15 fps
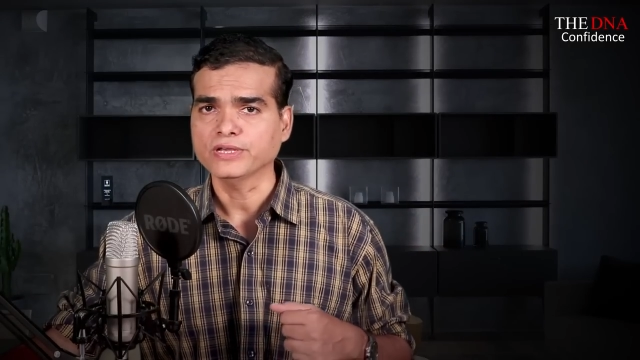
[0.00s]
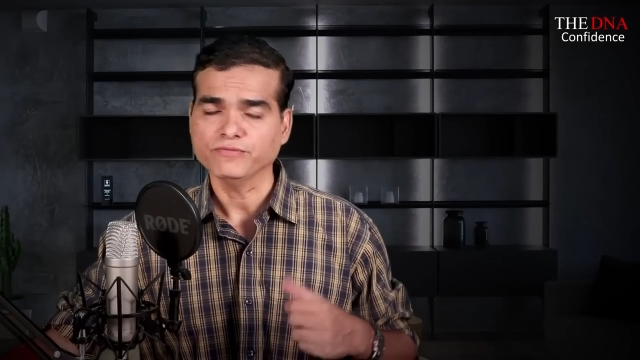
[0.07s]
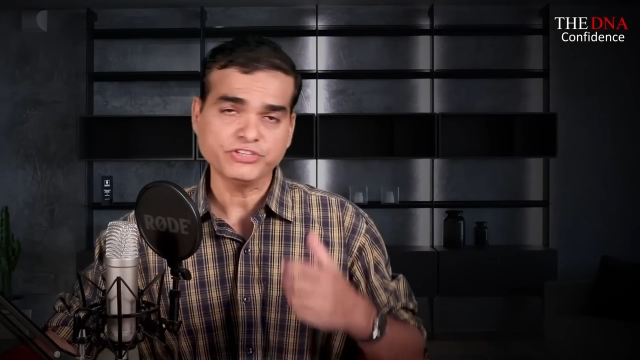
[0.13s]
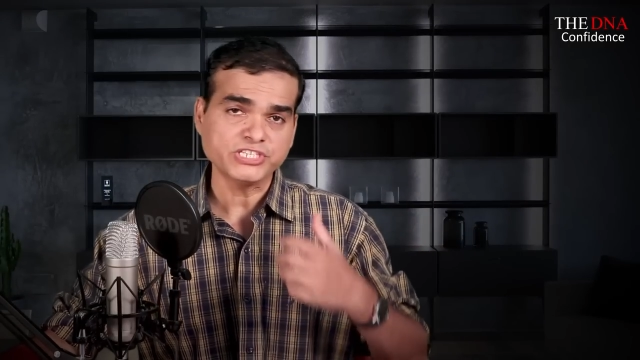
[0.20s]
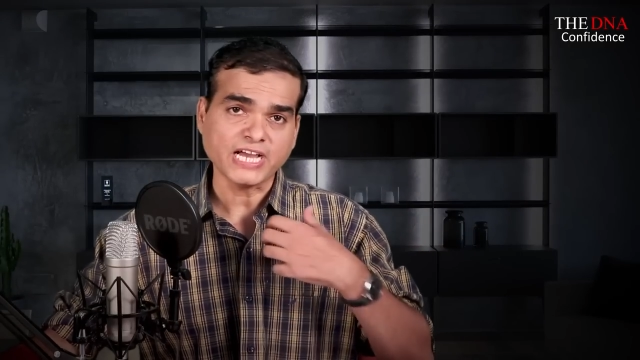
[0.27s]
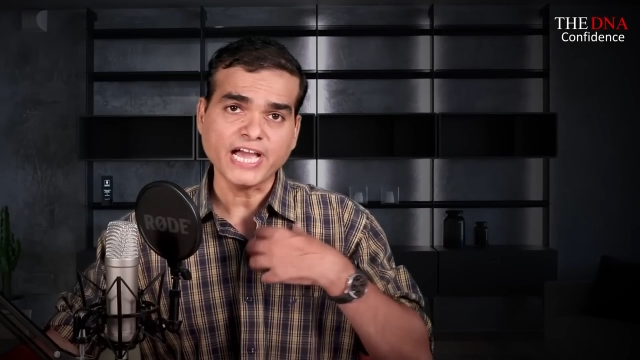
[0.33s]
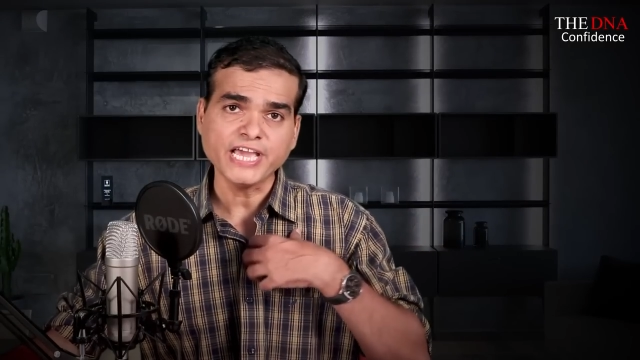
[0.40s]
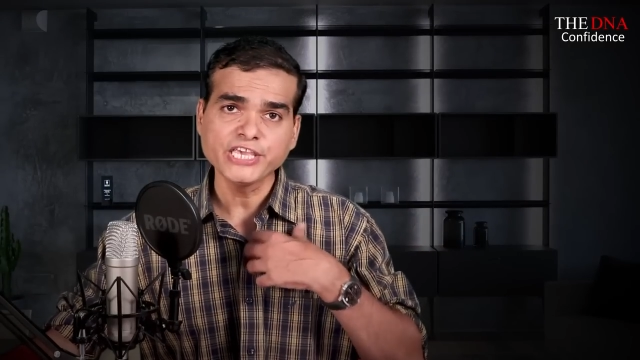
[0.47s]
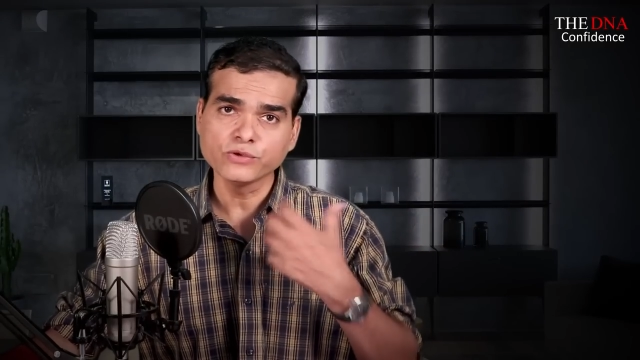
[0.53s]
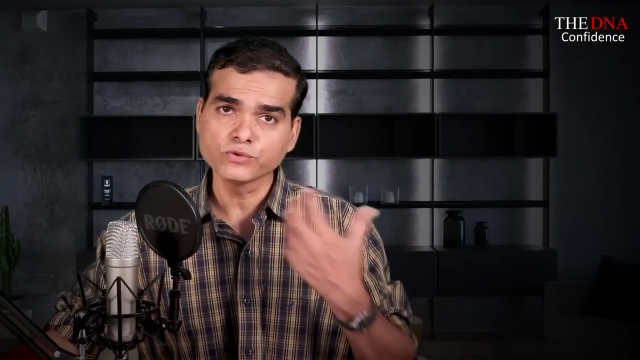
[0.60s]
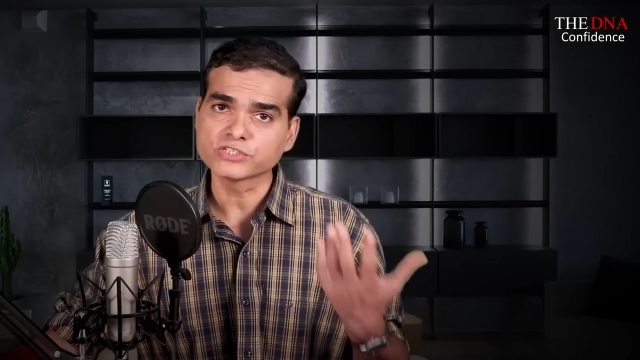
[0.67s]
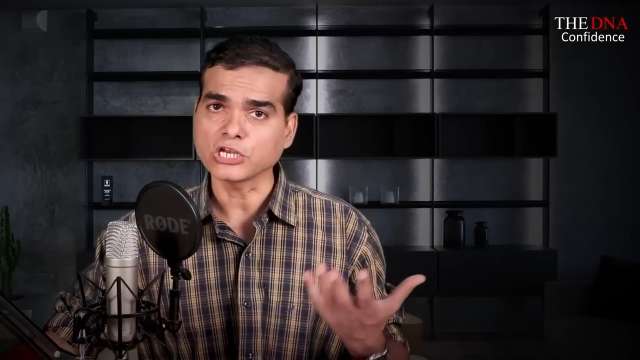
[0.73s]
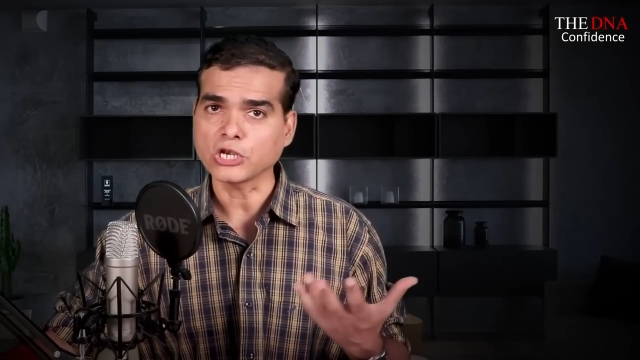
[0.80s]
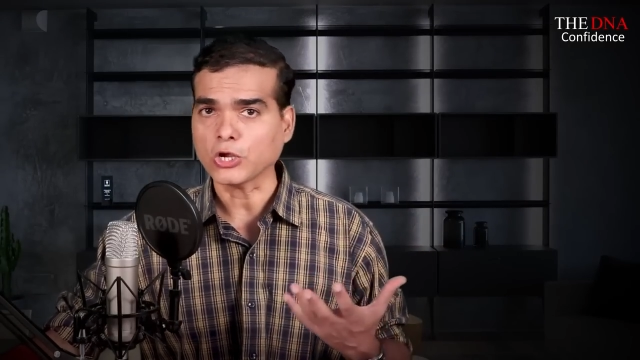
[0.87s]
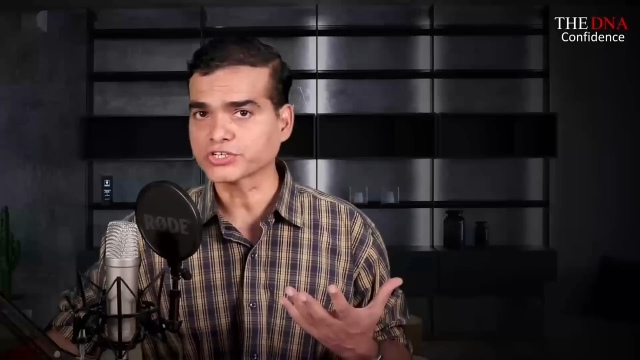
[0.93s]
which I
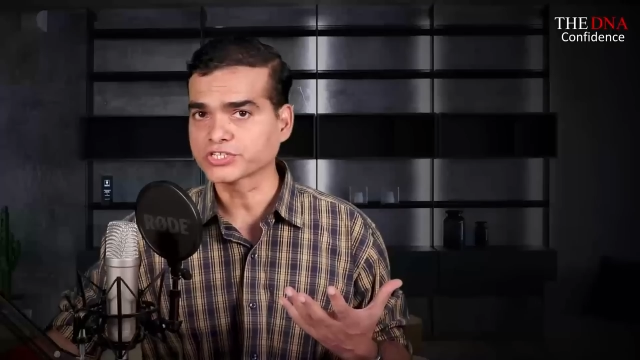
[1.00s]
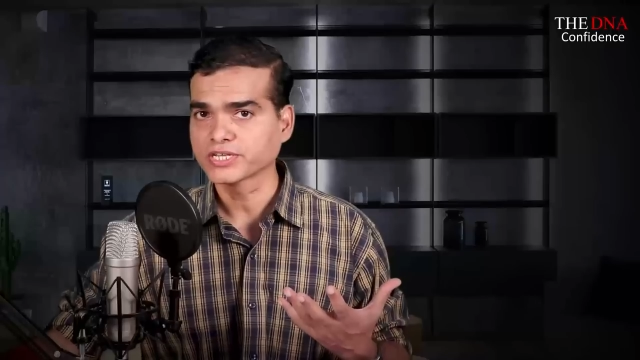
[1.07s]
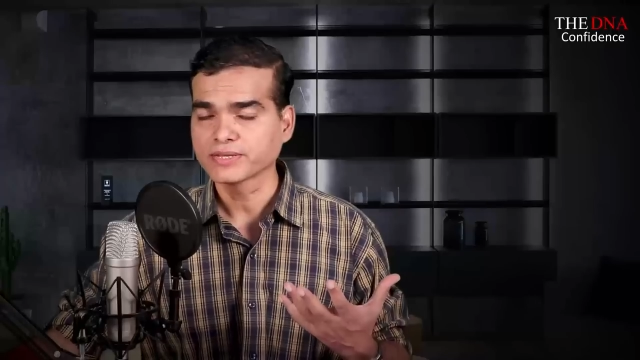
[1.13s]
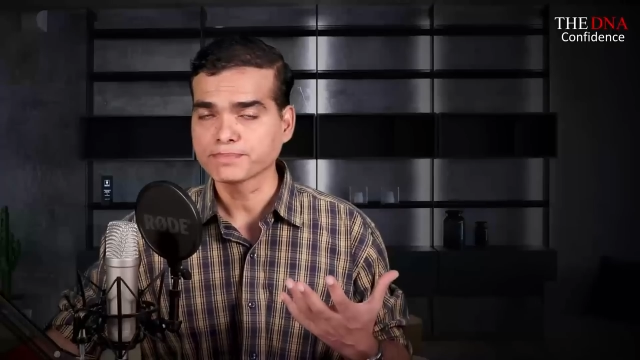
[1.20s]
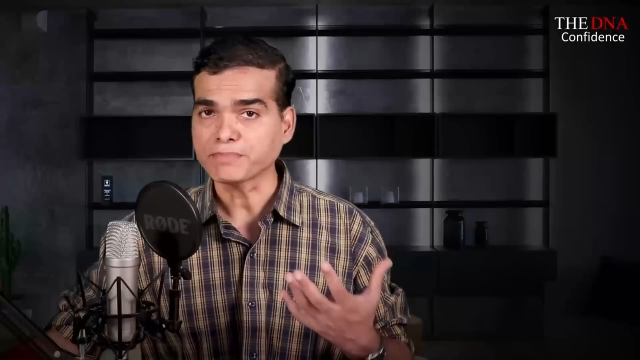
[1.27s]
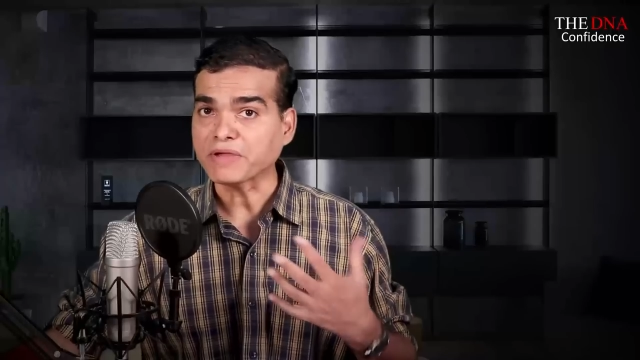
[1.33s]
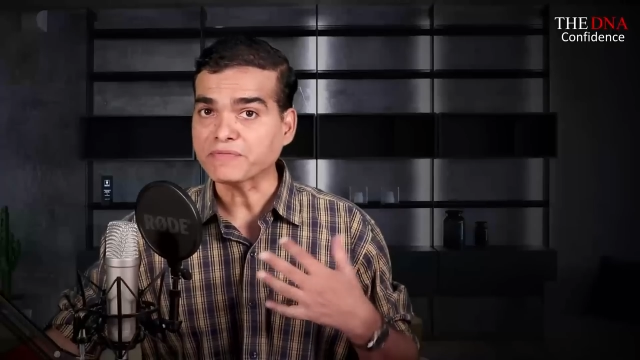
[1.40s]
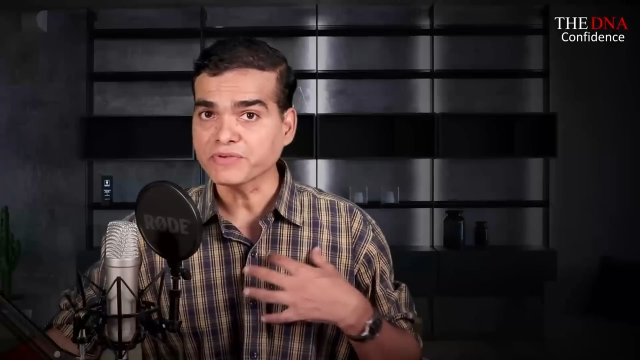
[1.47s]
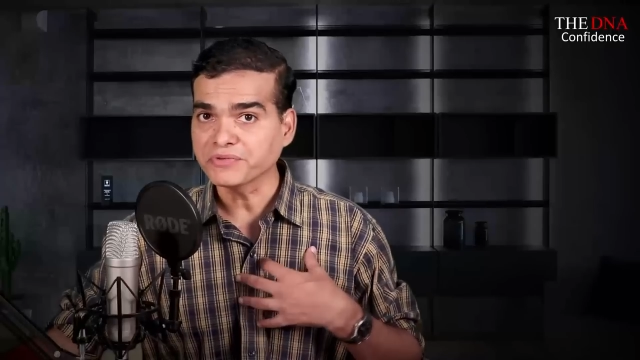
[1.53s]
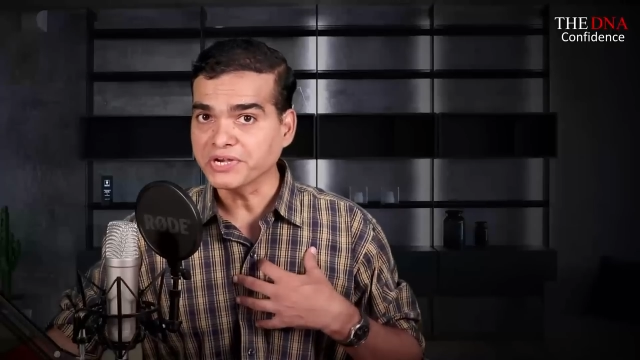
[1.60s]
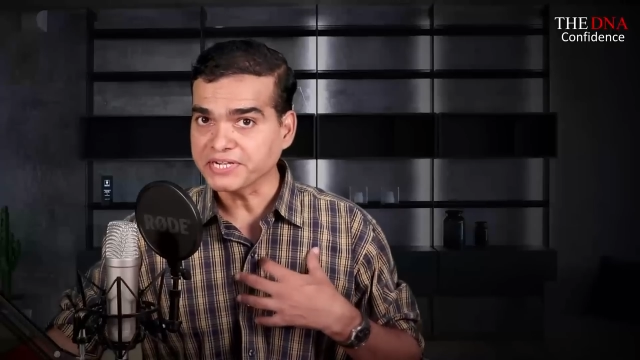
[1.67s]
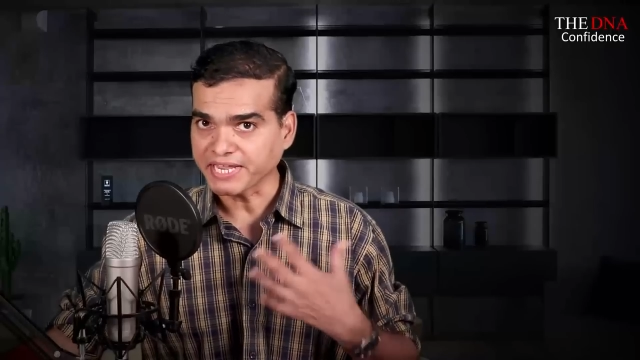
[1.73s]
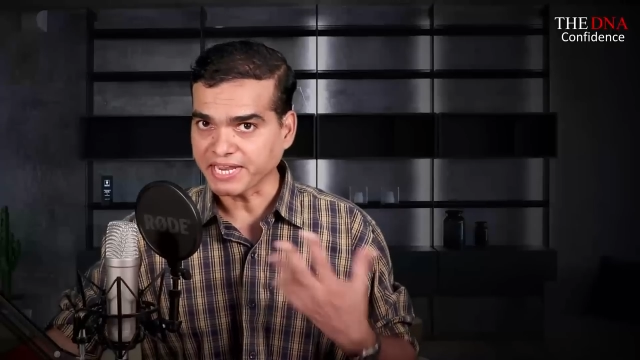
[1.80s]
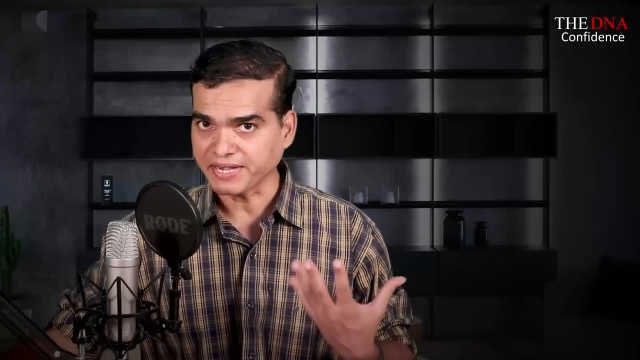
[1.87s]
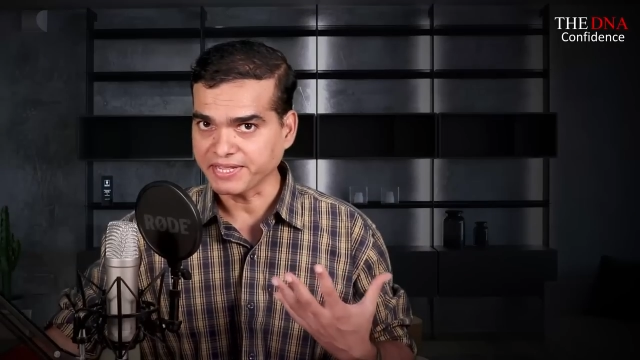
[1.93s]
use a lot. My
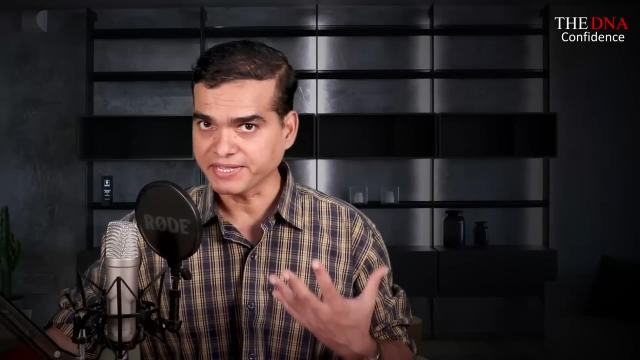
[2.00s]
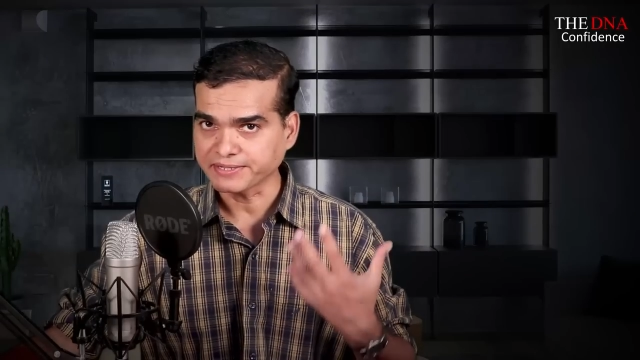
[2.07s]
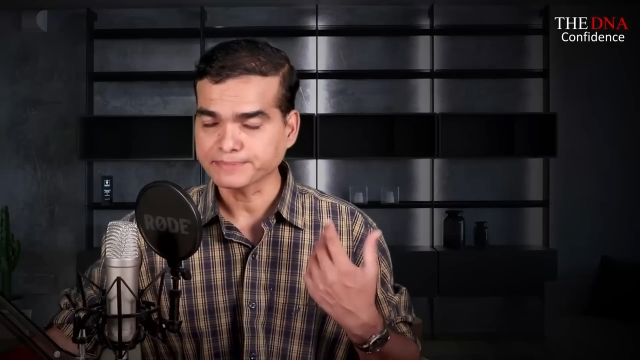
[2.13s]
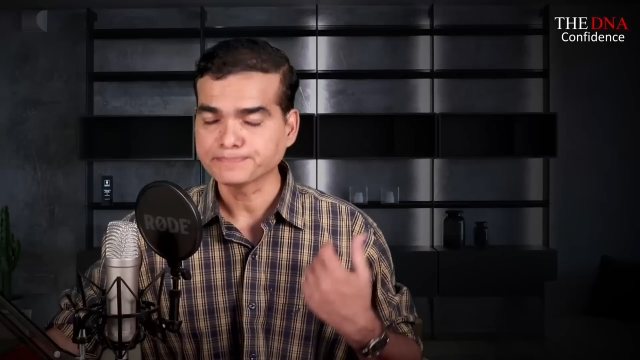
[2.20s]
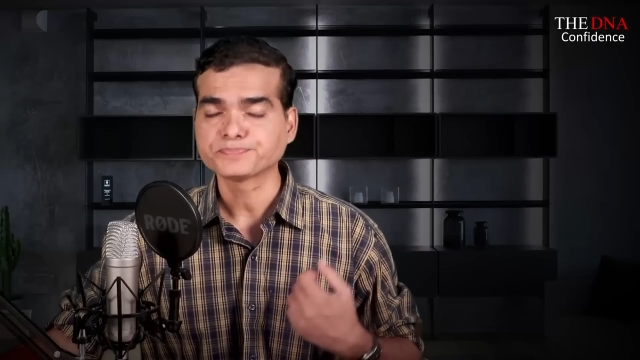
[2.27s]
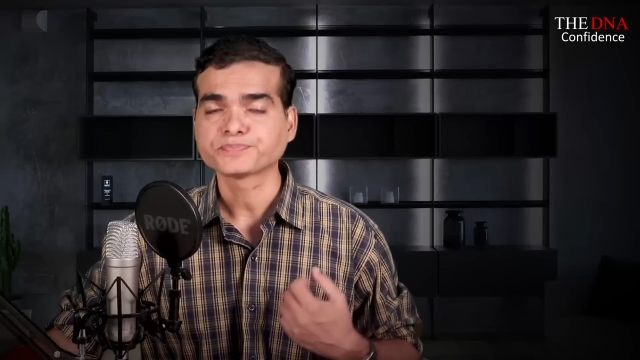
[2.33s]
favorite technique.